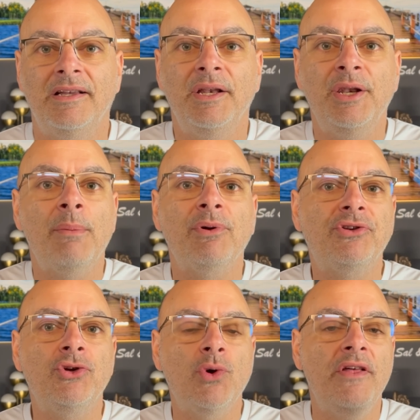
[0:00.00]
Number
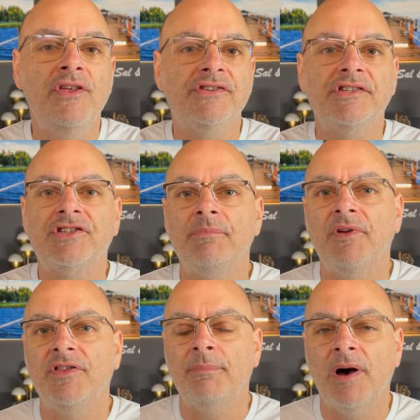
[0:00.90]
2, and this is
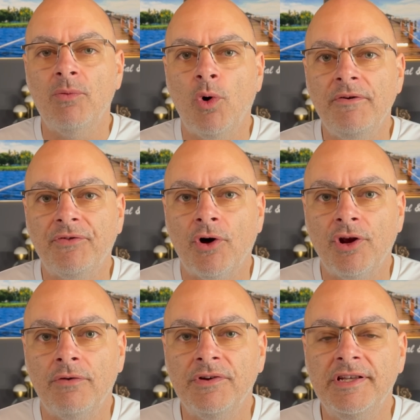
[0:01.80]
something that my wife thought
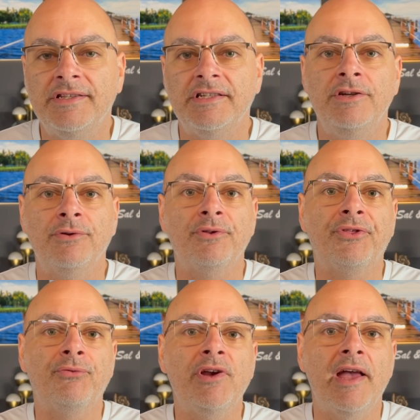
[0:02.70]
of, is either
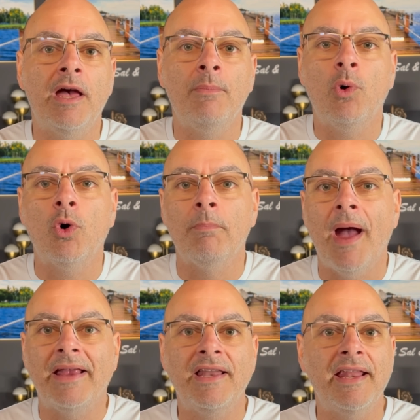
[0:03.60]
3M or
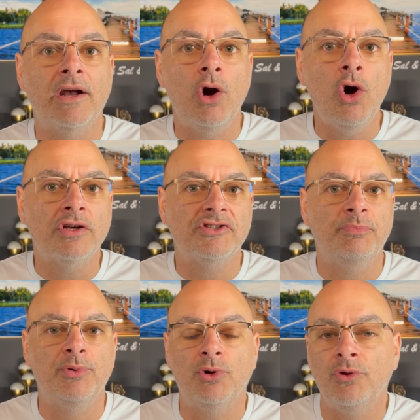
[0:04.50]
magnetic hooks to
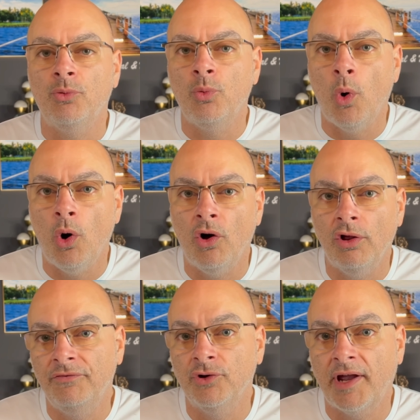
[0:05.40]
put on the
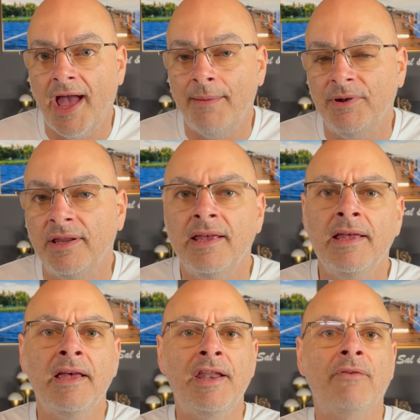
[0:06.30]
wall of your cabin.
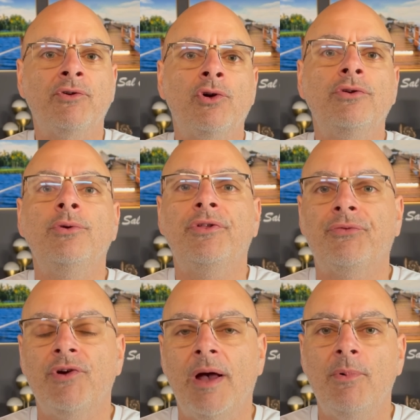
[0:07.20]
Now, if you're going to do the
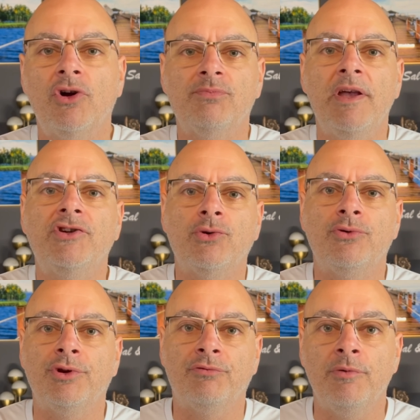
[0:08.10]
3M hooks, make sure
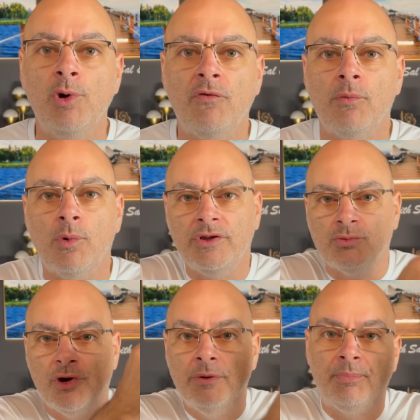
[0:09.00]
they're the removable ones
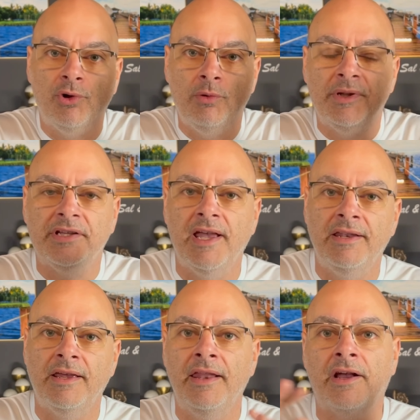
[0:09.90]
where you pull them at the
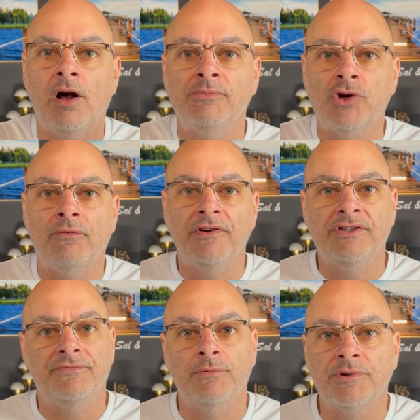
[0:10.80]
end and it comes off as
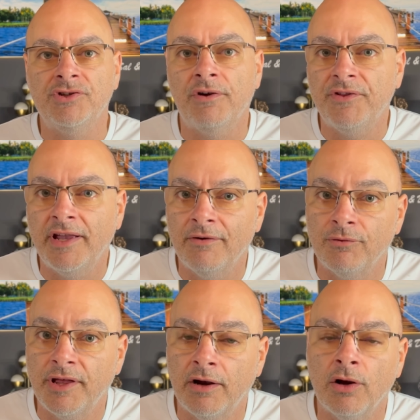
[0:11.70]
if there was nothing
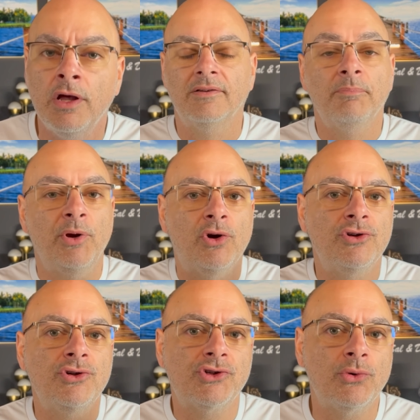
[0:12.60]
ever there, because
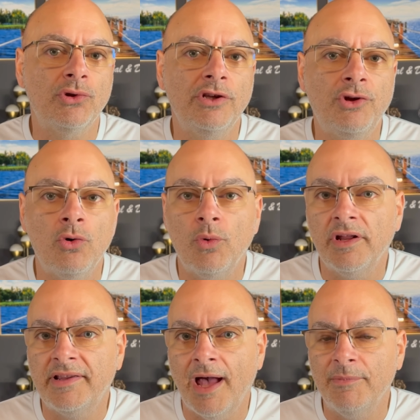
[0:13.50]
you certainly don't want to
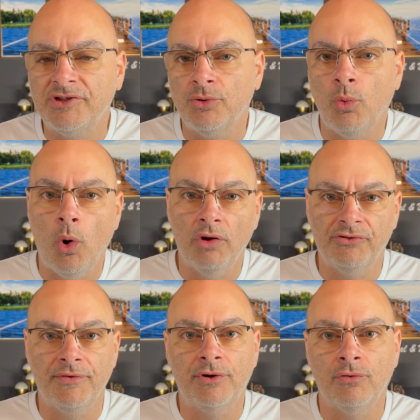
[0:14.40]
damage the walls
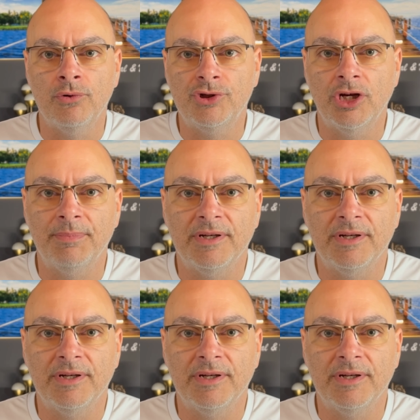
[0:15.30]
of the cruise ship.